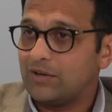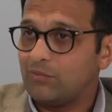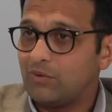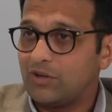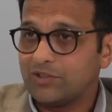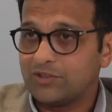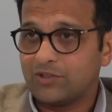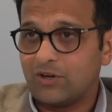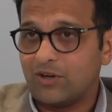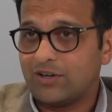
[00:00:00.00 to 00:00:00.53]

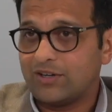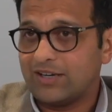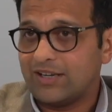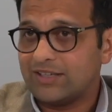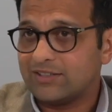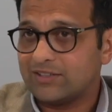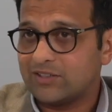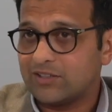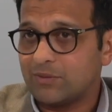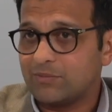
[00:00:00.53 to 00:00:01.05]
One thought,
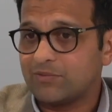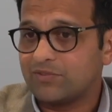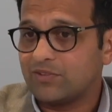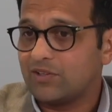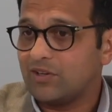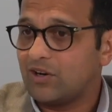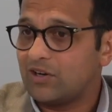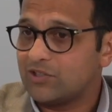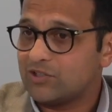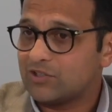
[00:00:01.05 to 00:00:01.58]
as some of the
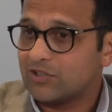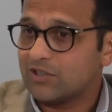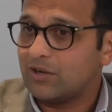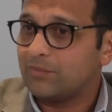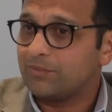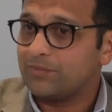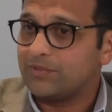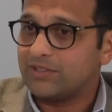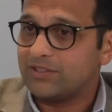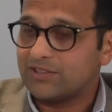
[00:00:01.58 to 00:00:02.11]
larger
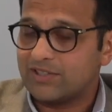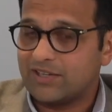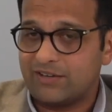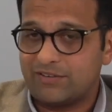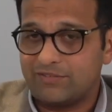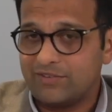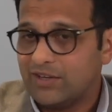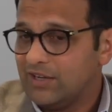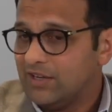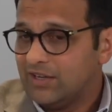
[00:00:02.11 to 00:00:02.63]
companies
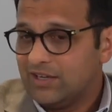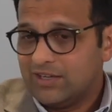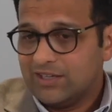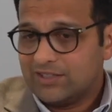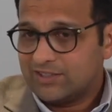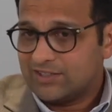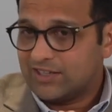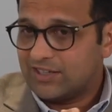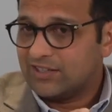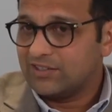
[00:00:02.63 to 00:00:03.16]
have
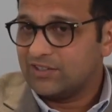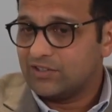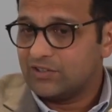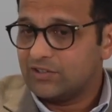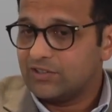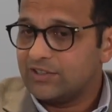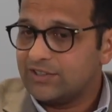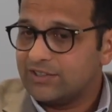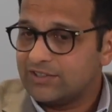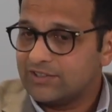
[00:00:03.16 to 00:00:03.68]
said in their
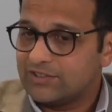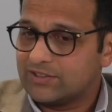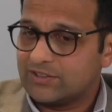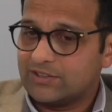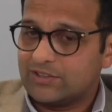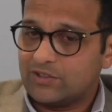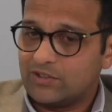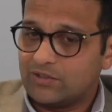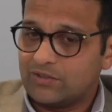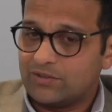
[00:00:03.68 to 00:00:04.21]
earnings,
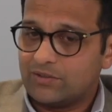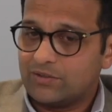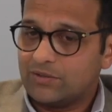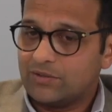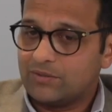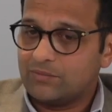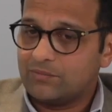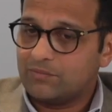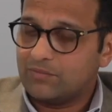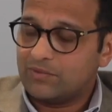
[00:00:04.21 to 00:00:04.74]

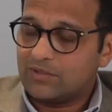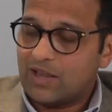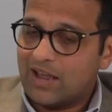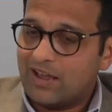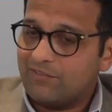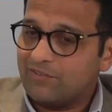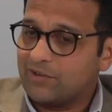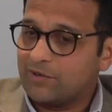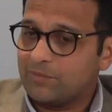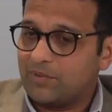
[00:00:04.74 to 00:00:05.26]

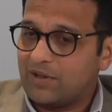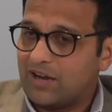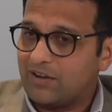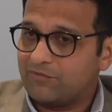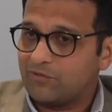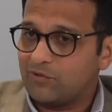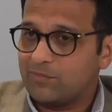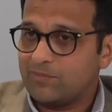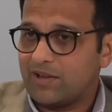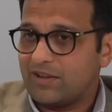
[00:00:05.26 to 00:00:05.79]
having a
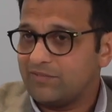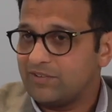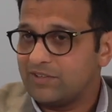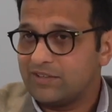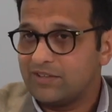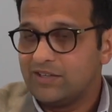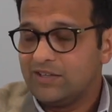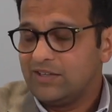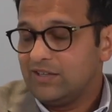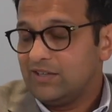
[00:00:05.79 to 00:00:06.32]
platform,
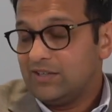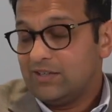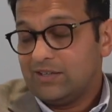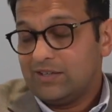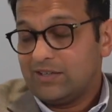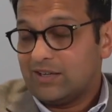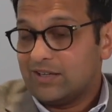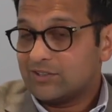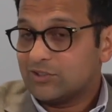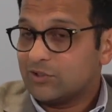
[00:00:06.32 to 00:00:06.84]
having
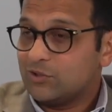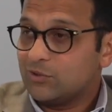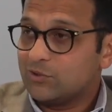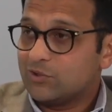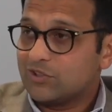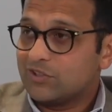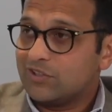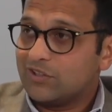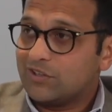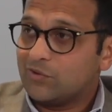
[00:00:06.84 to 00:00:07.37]
as a
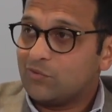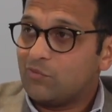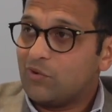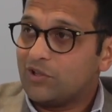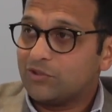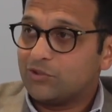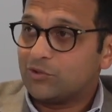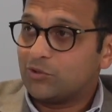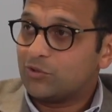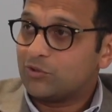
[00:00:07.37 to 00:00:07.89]
user a
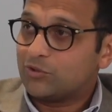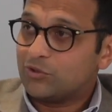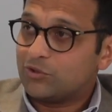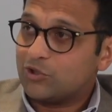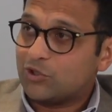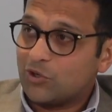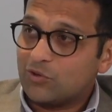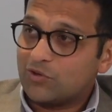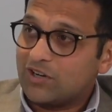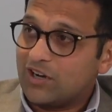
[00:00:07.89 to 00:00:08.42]
one throat to
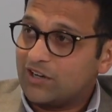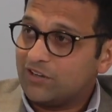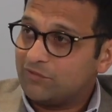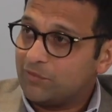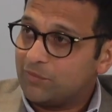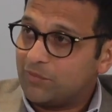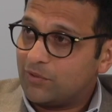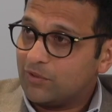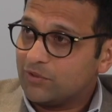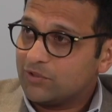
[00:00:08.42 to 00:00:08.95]
choke kind of
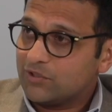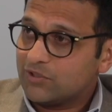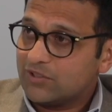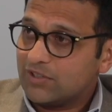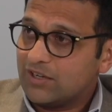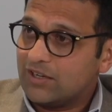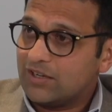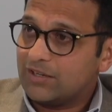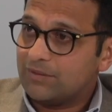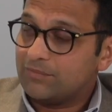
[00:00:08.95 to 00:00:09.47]
approach
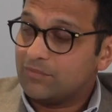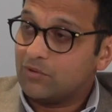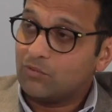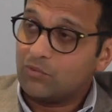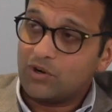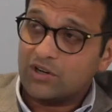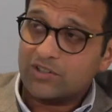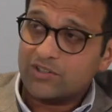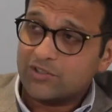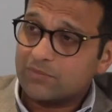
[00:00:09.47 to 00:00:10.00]

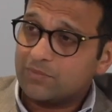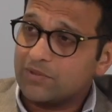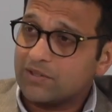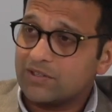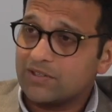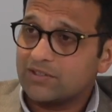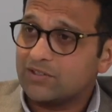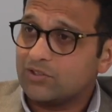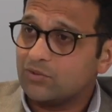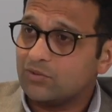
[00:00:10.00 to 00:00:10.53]
works,
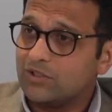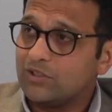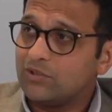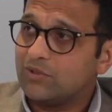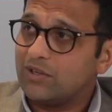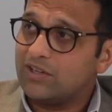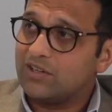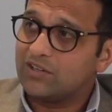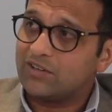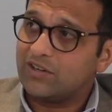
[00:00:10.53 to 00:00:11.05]
because you need
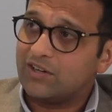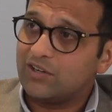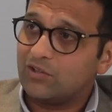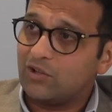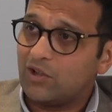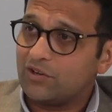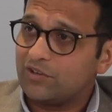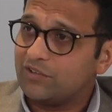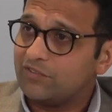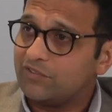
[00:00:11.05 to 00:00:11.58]
to integrate a
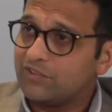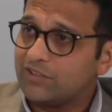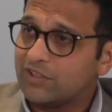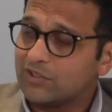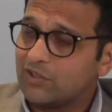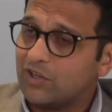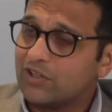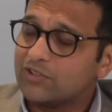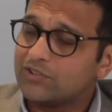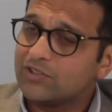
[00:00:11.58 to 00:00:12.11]
lot of different
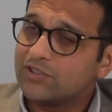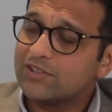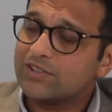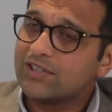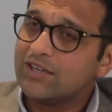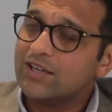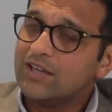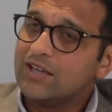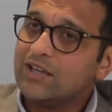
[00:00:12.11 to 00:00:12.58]
technologies.